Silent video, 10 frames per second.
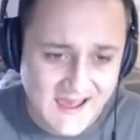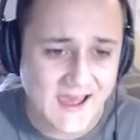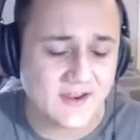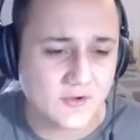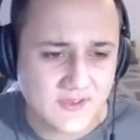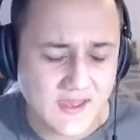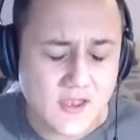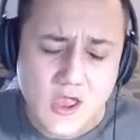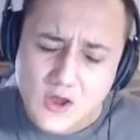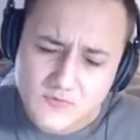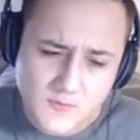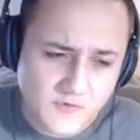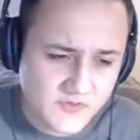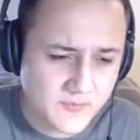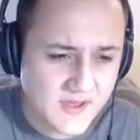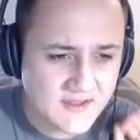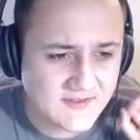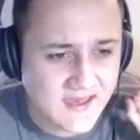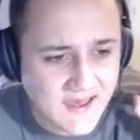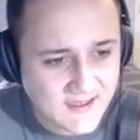hat. Okay, remove the
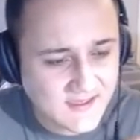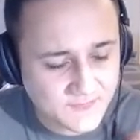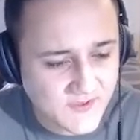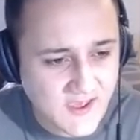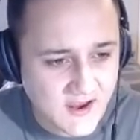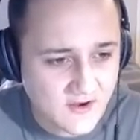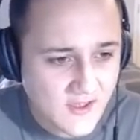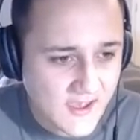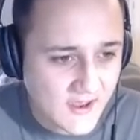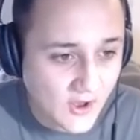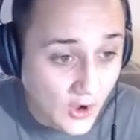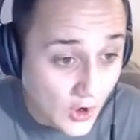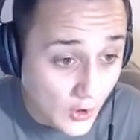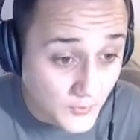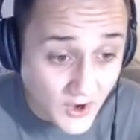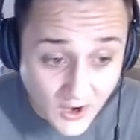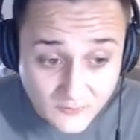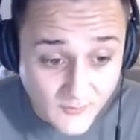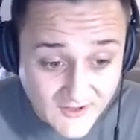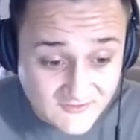panda hat, get the hair, and oh, we're
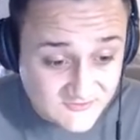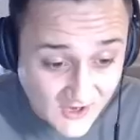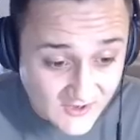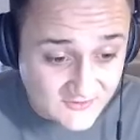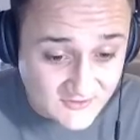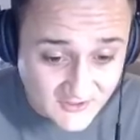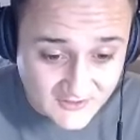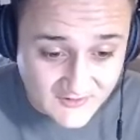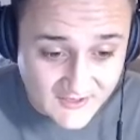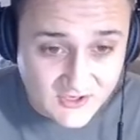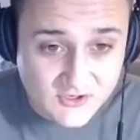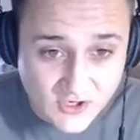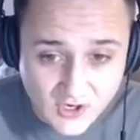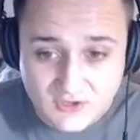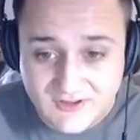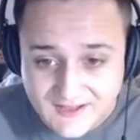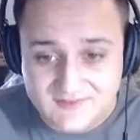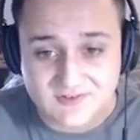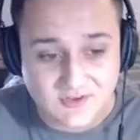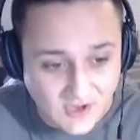already starting to look like a girl.
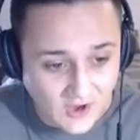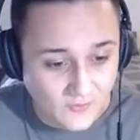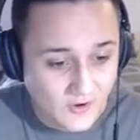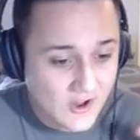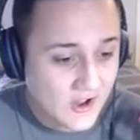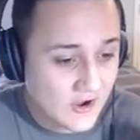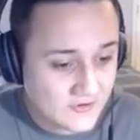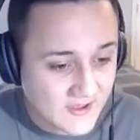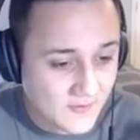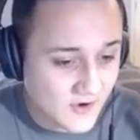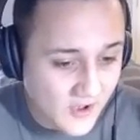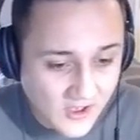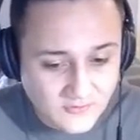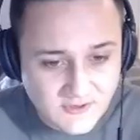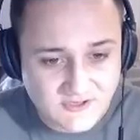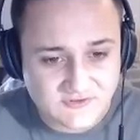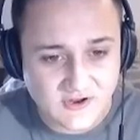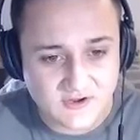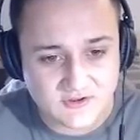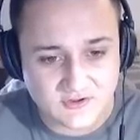Let's go. Okay, we're already
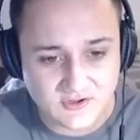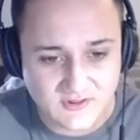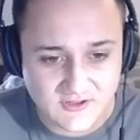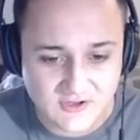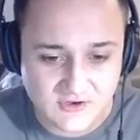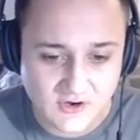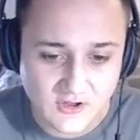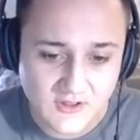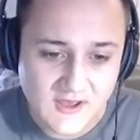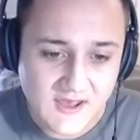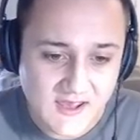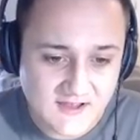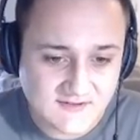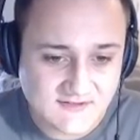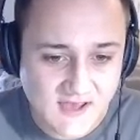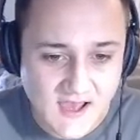starting to look like a girl. It's